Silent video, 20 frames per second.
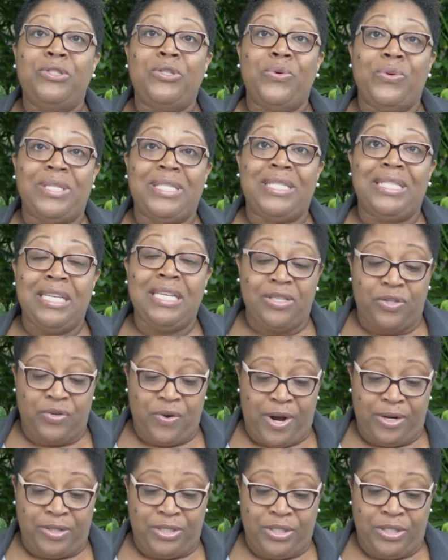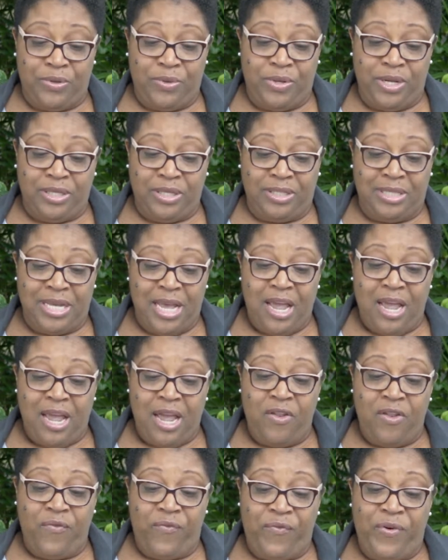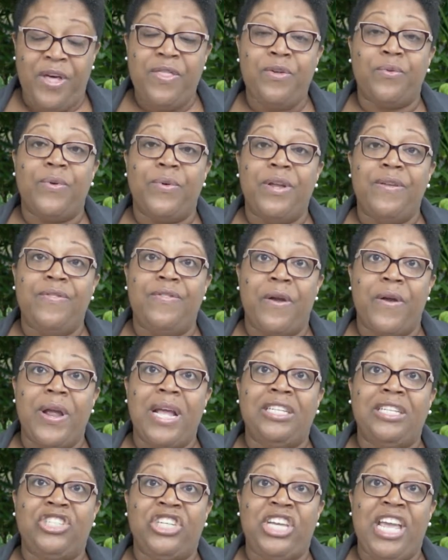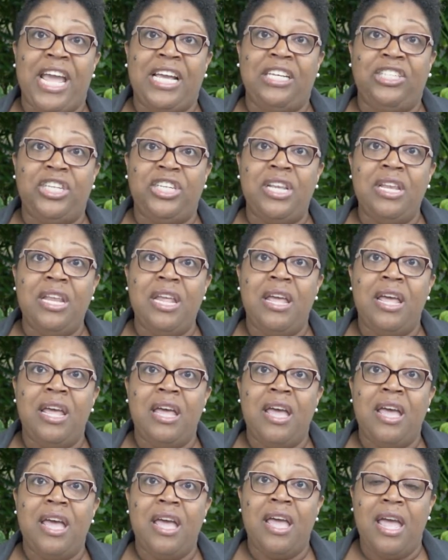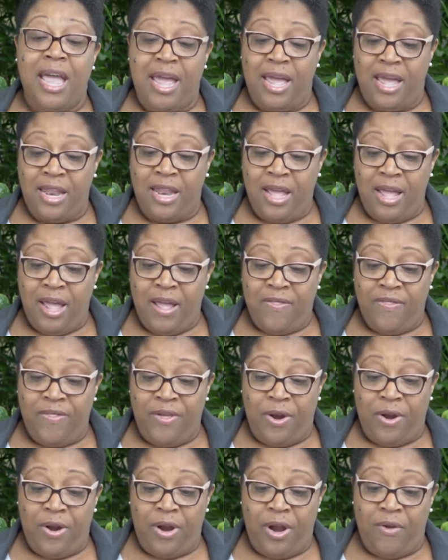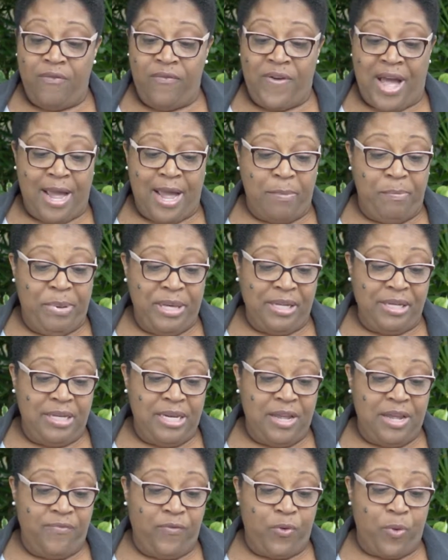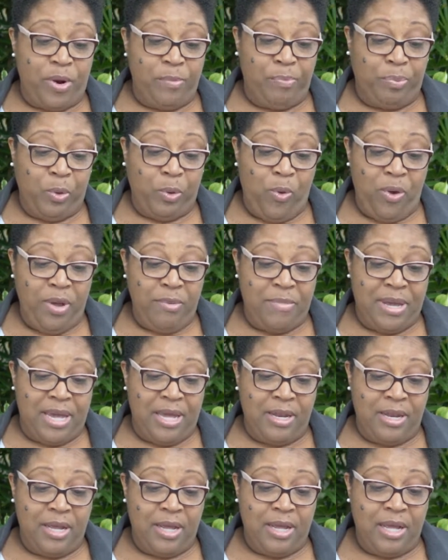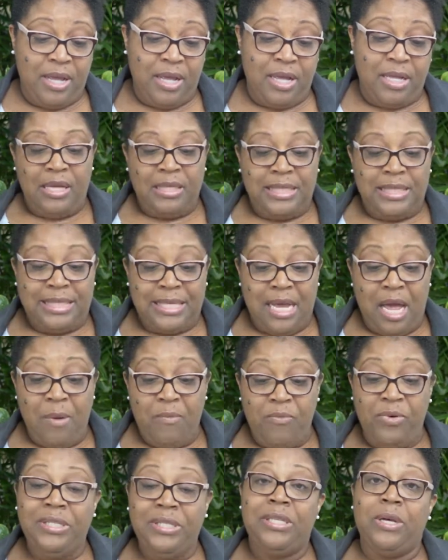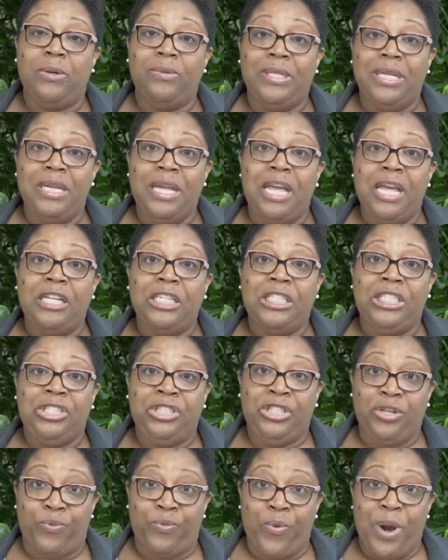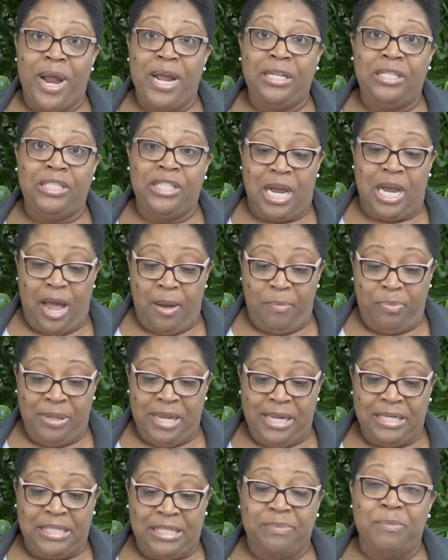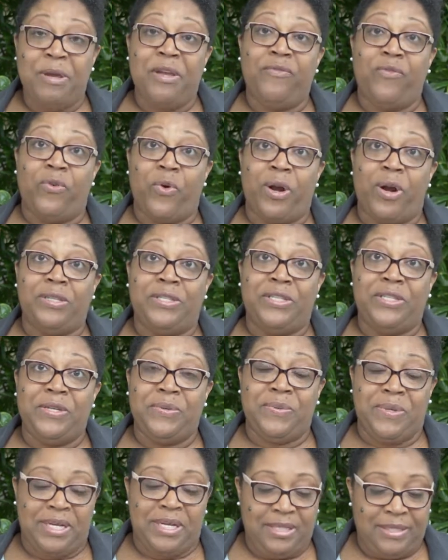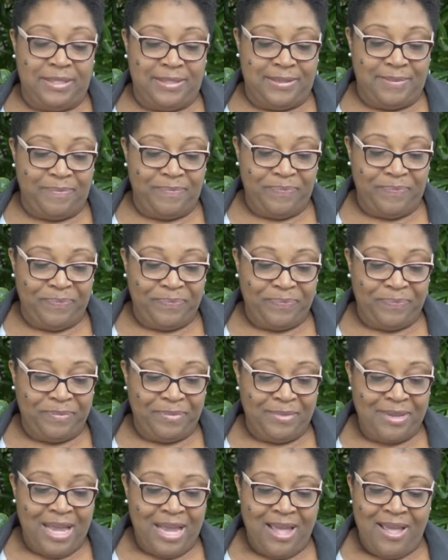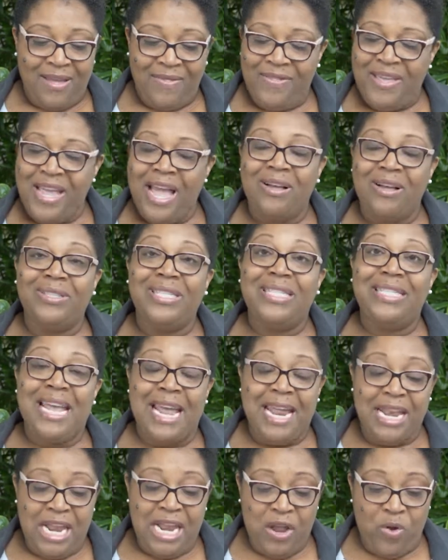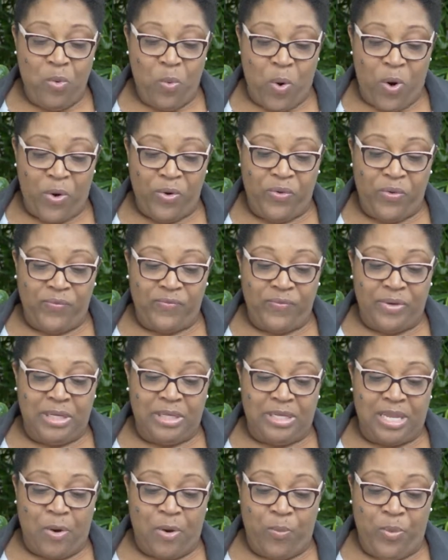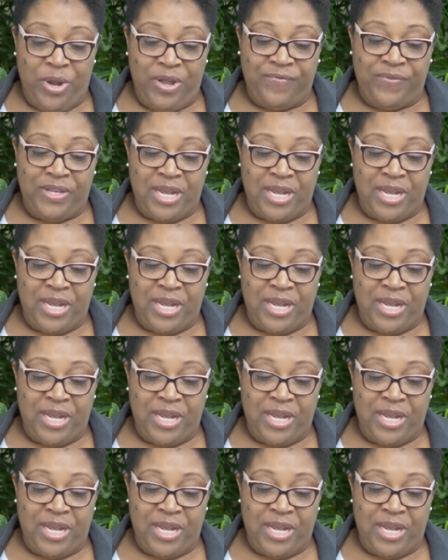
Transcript: to assist our students in furthering their education and their viability for employment, some resulting in direct job placement for our students. The outstanding work that we've